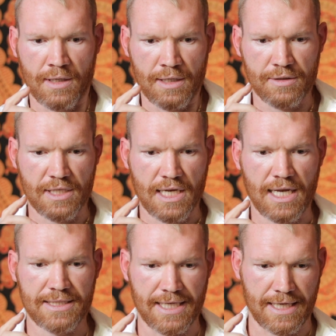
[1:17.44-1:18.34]
Here's the
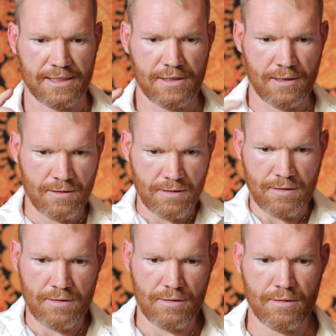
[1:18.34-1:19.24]
context.
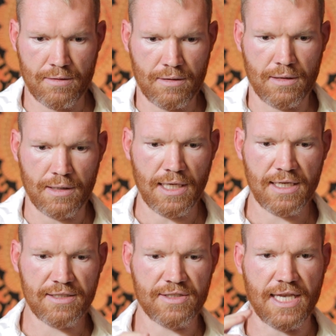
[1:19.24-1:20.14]
Let
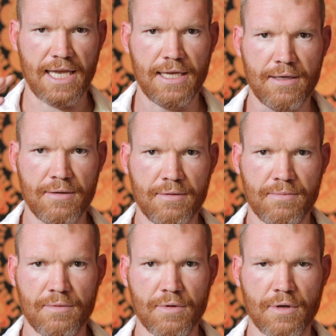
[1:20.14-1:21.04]
us say,
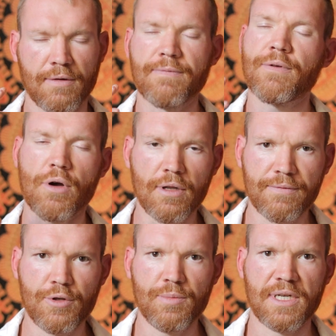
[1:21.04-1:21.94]
for all
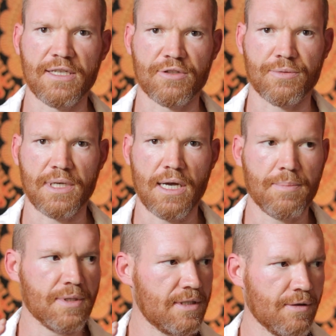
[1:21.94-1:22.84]
of human history,
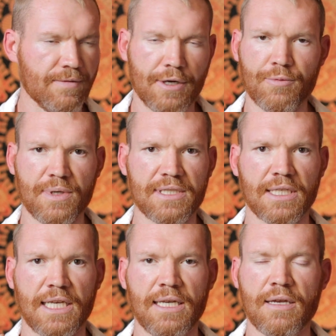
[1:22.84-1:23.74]
up until very
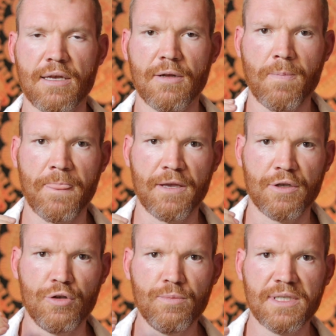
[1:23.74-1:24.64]
recently,
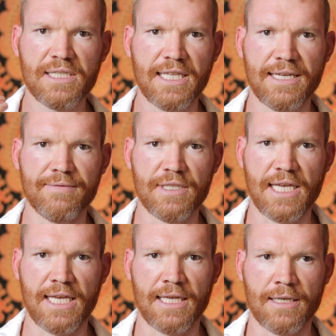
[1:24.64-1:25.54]
humans lived
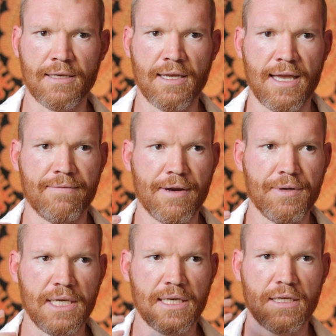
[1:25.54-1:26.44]
in a
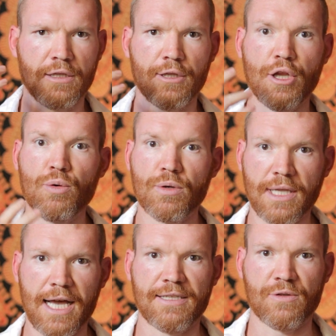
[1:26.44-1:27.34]
very
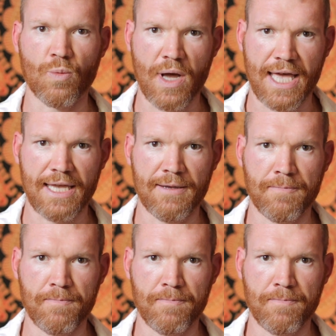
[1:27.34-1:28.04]
localized way,